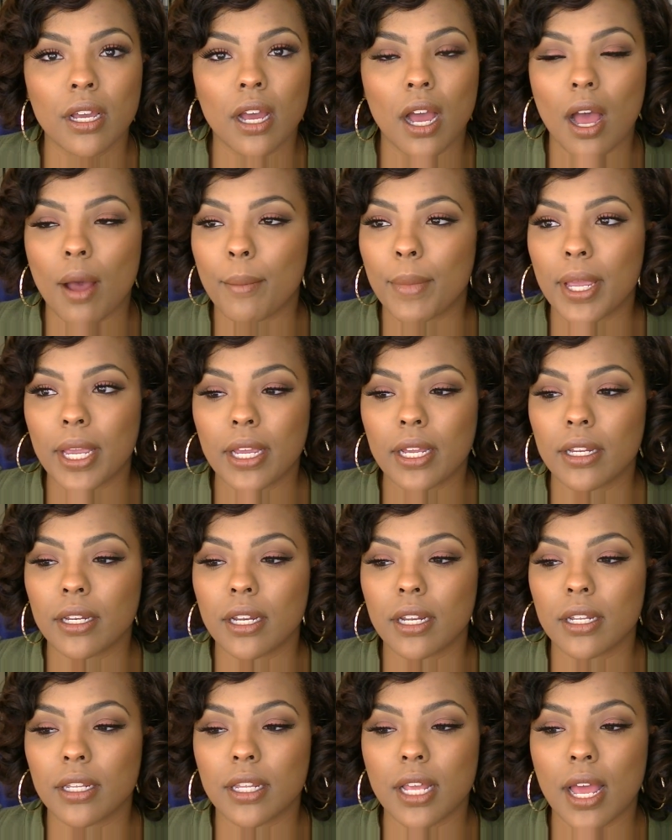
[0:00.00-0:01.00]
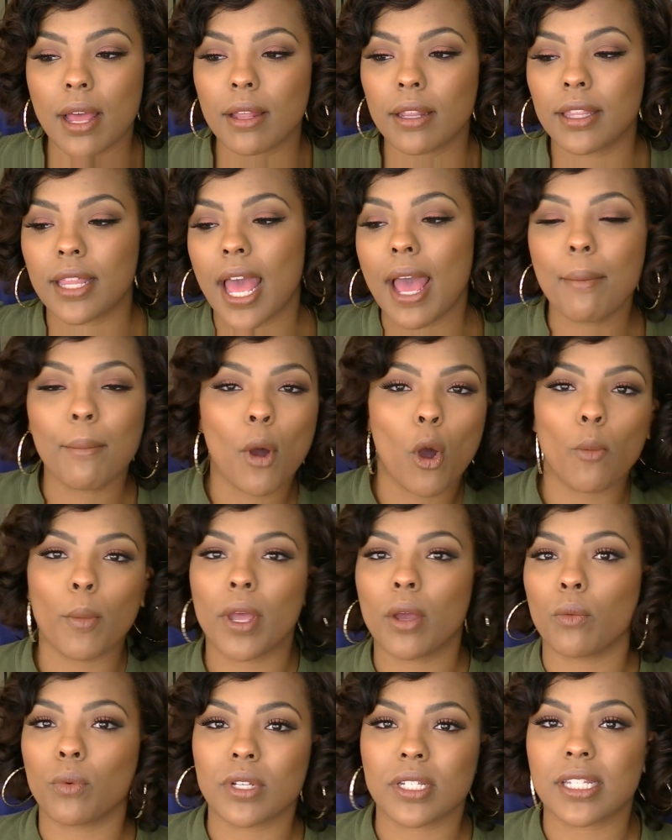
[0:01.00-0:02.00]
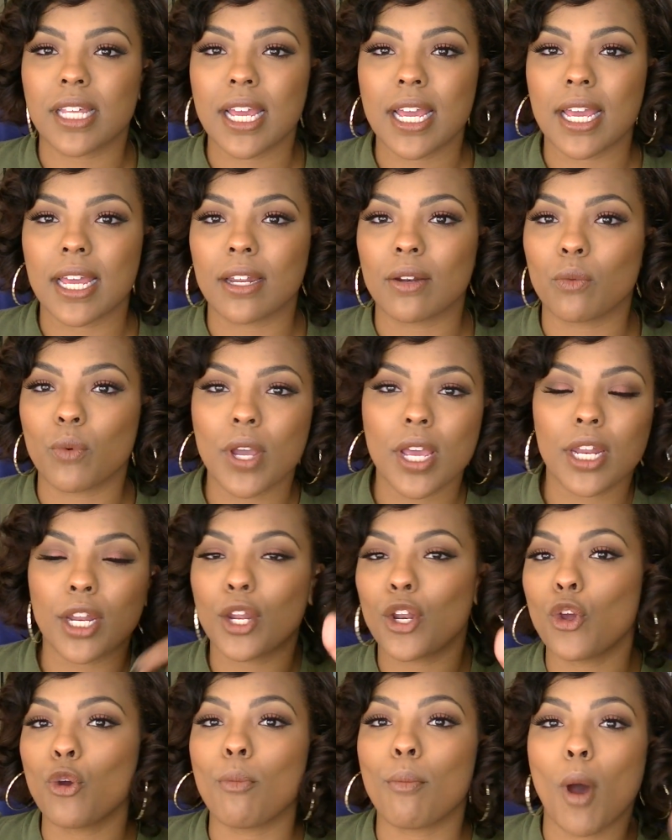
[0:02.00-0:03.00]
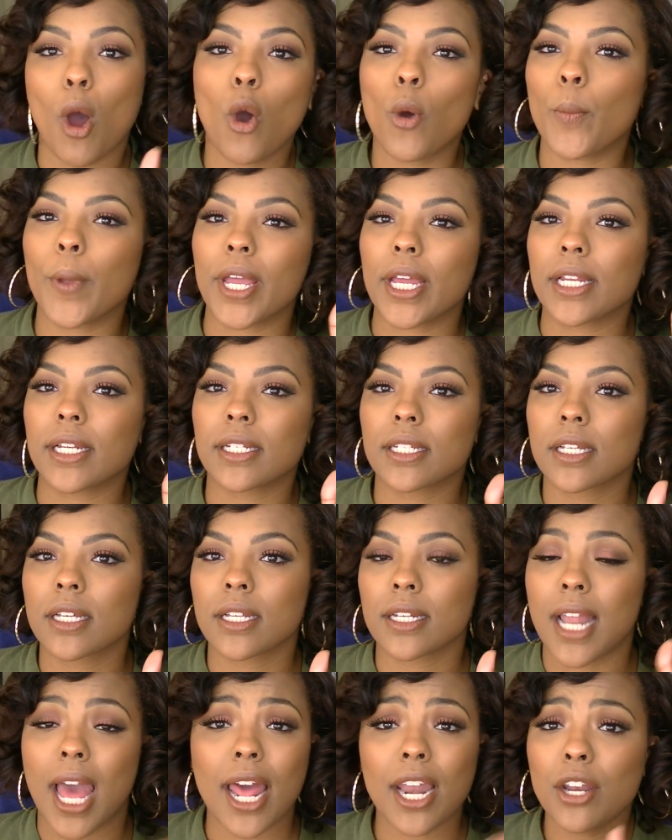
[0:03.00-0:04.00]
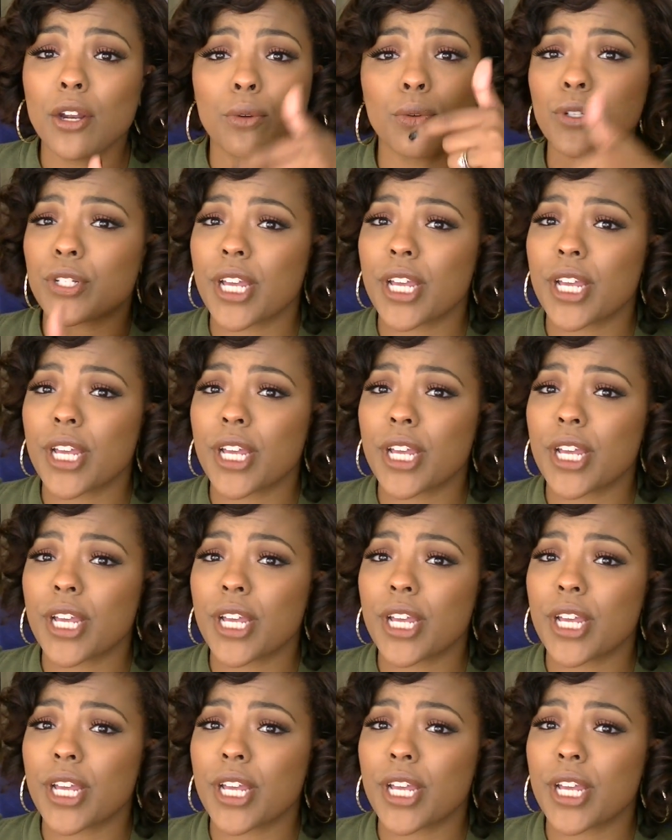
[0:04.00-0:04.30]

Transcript: I mean, that moment was then. We're in a new moment, not a new